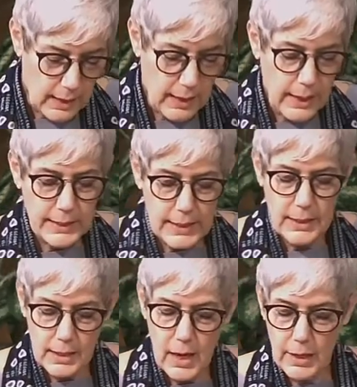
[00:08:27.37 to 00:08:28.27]
I need
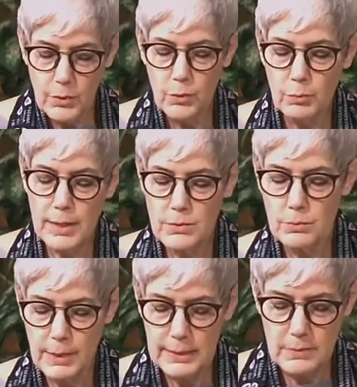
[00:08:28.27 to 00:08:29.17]
a God who
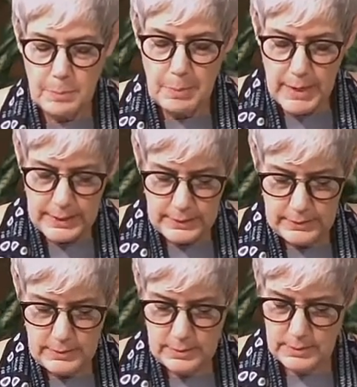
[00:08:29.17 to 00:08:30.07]
resurrects
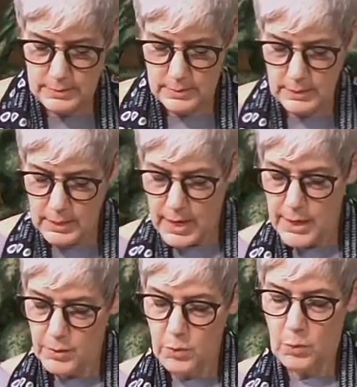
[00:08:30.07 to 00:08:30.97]
bodies, a
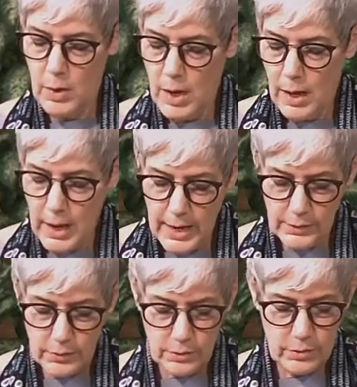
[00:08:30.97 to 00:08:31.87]
God who
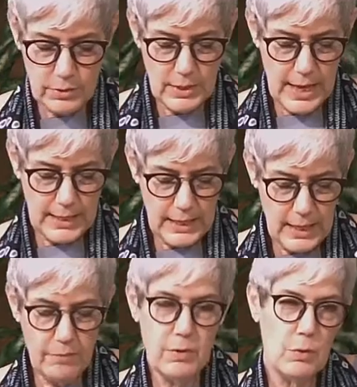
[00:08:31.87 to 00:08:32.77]
honors and
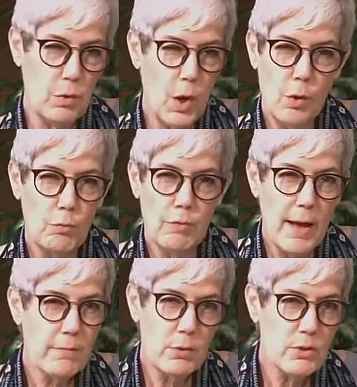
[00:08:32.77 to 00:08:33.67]
even
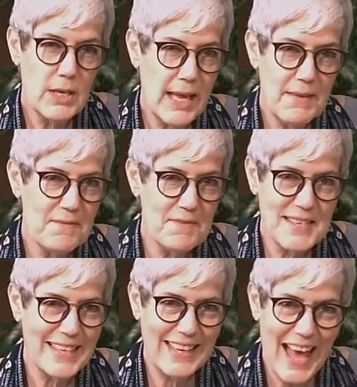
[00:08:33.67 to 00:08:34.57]
revels in
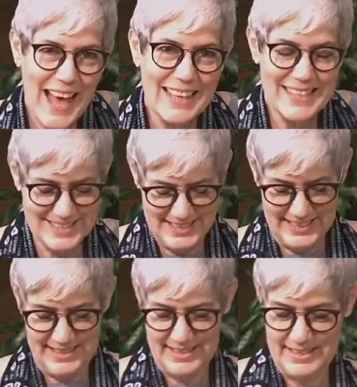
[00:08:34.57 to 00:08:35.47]

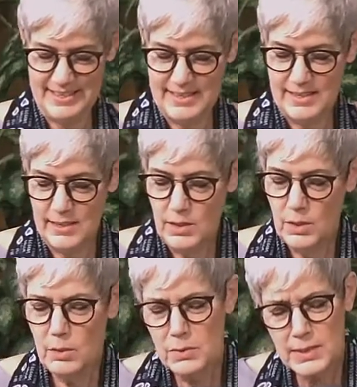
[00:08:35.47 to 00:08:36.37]
physicality,
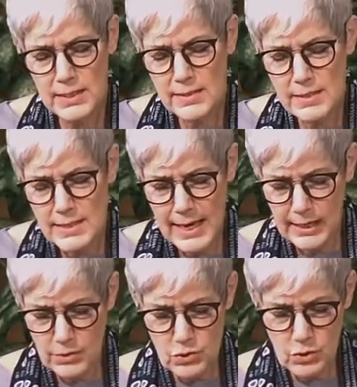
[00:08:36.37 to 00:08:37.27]
who sees the
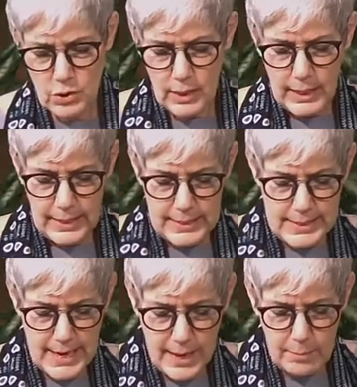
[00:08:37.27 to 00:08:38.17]
danger and the
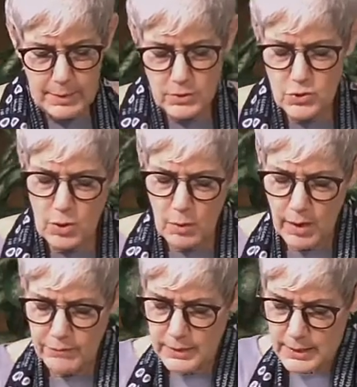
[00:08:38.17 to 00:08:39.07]
damage so
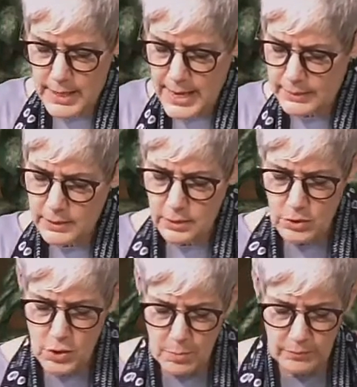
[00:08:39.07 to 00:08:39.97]
often enacted in
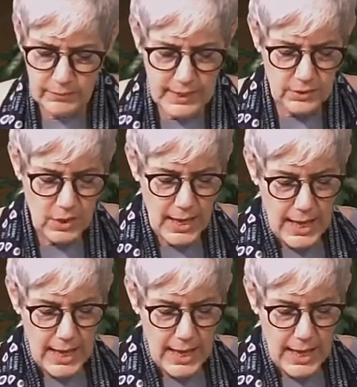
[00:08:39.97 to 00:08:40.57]
human flesh,